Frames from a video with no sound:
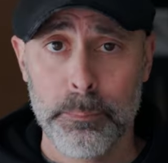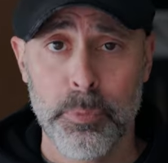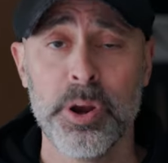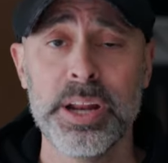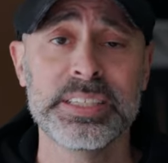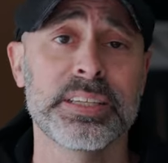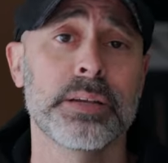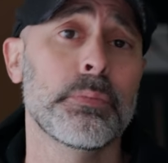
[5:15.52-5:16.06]

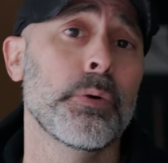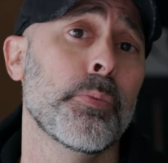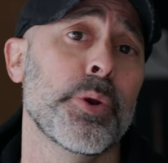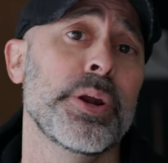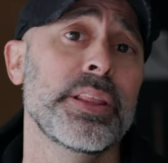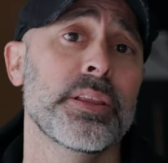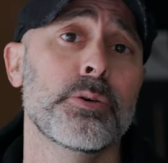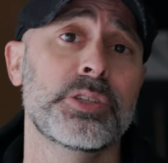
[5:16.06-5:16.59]
Pretty simple,
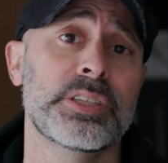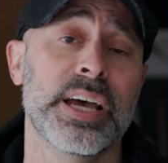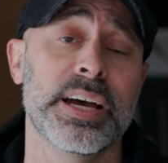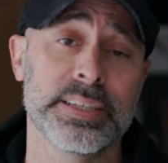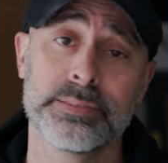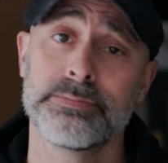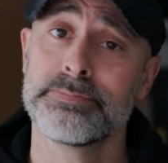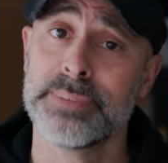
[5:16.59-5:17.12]
pretty low
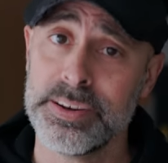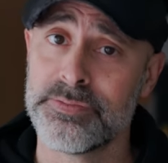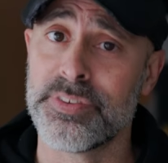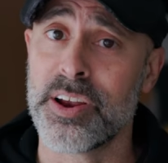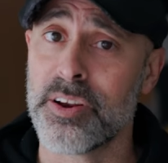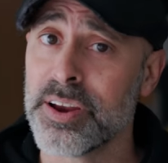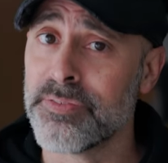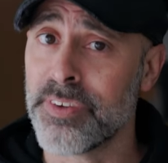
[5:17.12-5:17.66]
tech, and
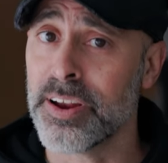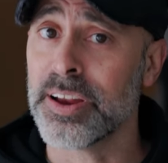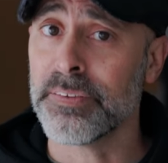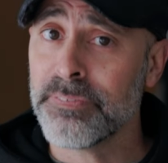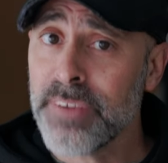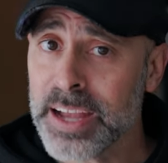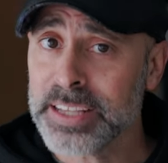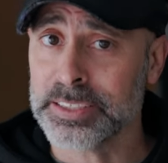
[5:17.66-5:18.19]
very, very
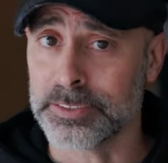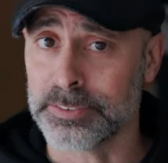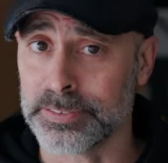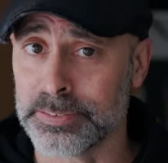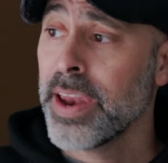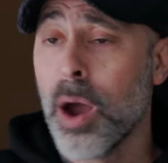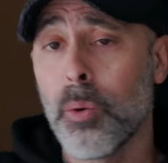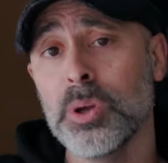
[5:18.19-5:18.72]
effective.
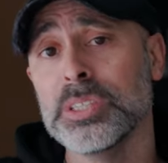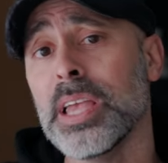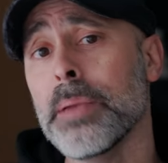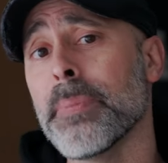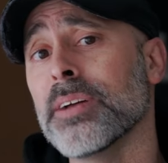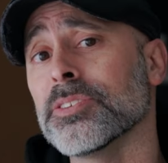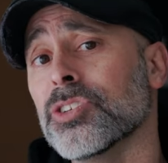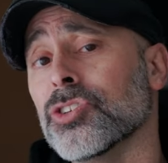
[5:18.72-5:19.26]
Now, once I
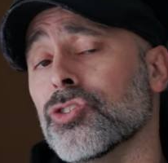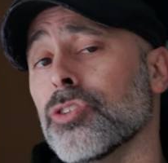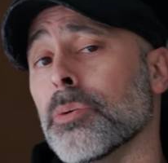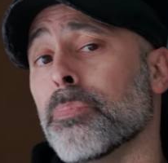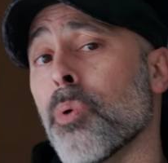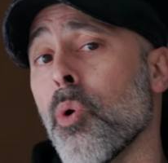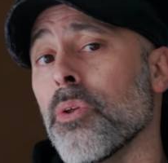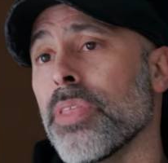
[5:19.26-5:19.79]
mount this to the
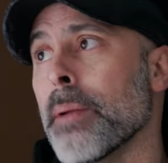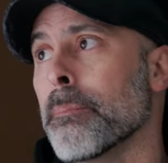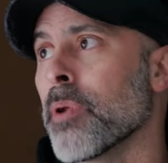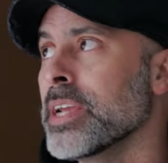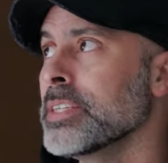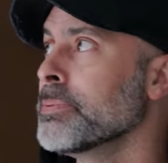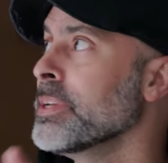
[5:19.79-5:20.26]
board, that brings